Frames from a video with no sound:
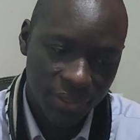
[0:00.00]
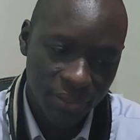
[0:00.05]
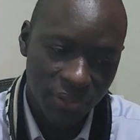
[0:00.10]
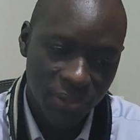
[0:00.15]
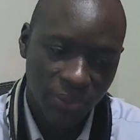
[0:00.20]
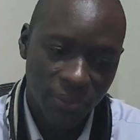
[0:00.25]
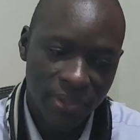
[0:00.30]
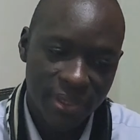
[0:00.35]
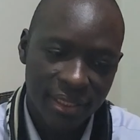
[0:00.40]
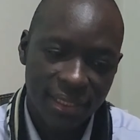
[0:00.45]
You
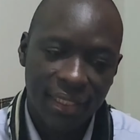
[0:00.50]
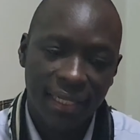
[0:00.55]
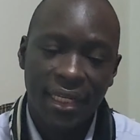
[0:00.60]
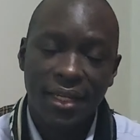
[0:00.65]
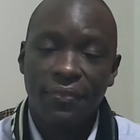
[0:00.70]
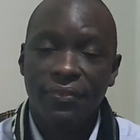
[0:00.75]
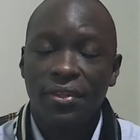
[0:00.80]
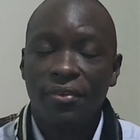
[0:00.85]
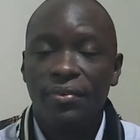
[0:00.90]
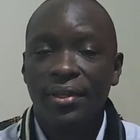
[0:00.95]
want to consider
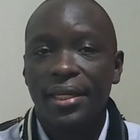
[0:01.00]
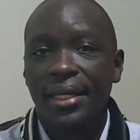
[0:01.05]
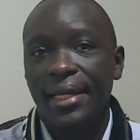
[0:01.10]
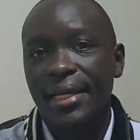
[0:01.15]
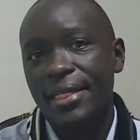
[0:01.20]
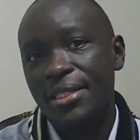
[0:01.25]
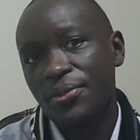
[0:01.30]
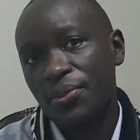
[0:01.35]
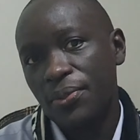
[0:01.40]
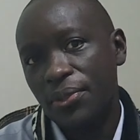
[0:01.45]
if they've
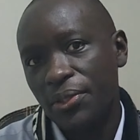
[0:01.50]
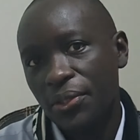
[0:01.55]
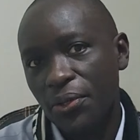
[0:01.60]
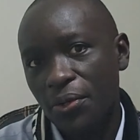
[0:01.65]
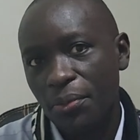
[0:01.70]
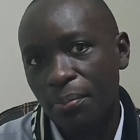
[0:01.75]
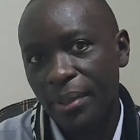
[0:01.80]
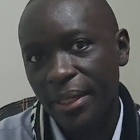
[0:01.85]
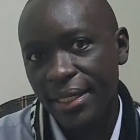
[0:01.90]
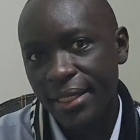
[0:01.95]
engaged with
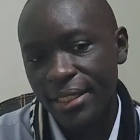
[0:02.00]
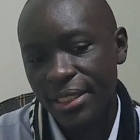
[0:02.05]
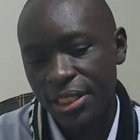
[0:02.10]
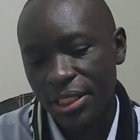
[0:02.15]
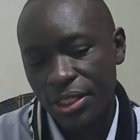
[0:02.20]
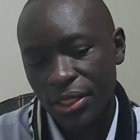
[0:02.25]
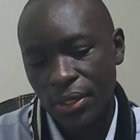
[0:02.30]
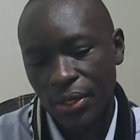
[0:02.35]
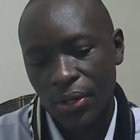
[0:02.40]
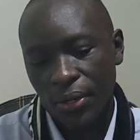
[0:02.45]
your
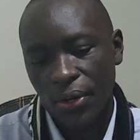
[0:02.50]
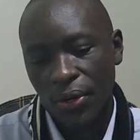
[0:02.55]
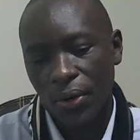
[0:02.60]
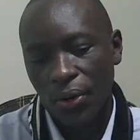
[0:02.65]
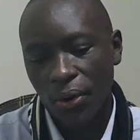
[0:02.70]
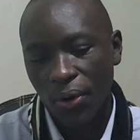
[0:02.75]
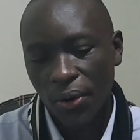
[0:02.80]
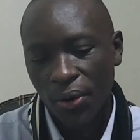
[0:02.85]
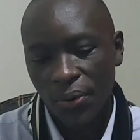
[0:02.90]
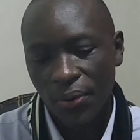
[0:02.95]
page,
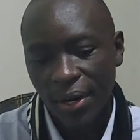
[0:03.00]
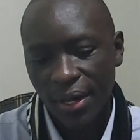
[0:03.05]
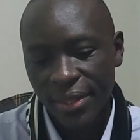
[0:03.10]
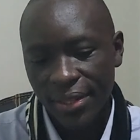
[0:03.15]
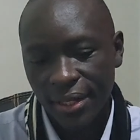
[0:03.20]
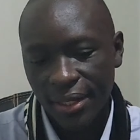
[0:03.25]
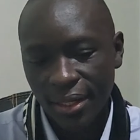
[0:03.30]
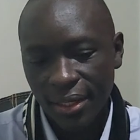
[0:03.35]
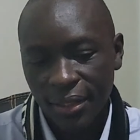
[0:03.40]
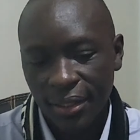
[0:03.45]
or
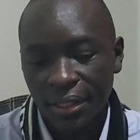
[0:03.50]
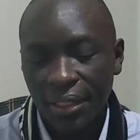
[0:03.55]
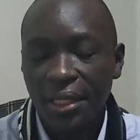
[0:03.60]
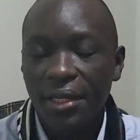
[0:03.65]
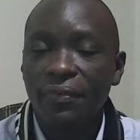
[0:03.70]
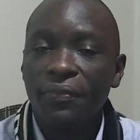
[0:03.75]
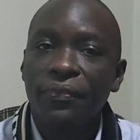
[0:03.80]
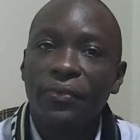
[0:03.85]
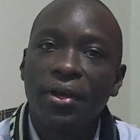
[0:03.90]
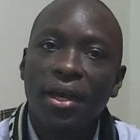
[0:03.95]
rather
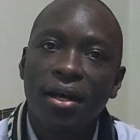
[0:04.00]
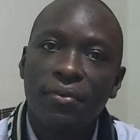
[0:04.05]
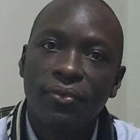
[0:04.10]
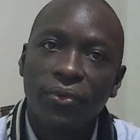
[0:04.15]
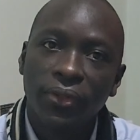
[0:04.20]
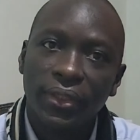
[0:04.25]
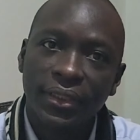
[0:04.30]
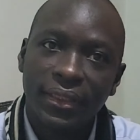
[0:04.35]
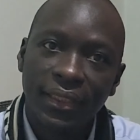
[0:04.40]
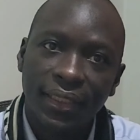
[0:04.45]
if you have
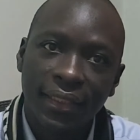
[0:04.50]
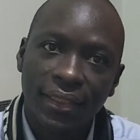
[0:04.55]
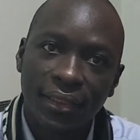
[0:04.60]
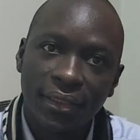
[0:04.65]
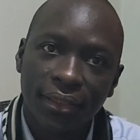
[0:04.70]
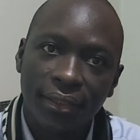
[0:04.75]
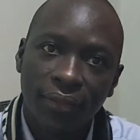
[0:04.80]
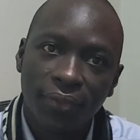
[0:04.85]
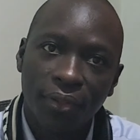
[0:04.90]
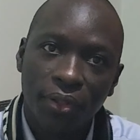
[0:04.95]

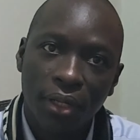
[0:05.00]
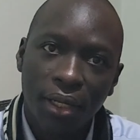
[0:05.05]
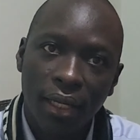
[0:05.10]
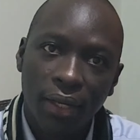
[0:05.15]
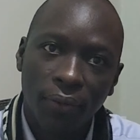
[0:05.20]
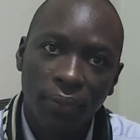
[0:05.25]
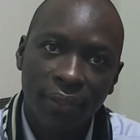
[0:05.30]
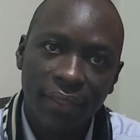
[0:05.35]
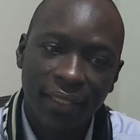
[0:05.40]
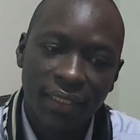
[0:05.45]

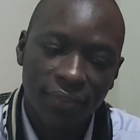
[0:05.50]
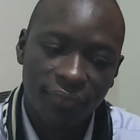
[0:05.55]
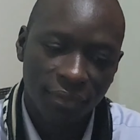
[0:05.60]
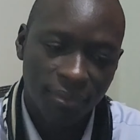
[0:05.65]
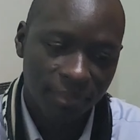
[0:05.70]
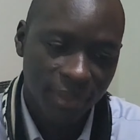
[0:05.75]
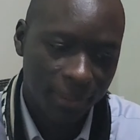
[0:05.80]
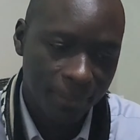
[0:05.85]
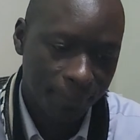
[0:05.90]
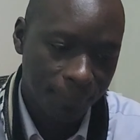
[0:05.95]
contacts
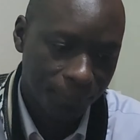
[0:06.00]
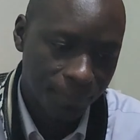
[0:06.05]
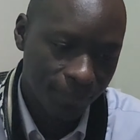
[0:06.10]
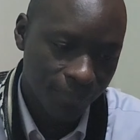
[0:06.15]
from them.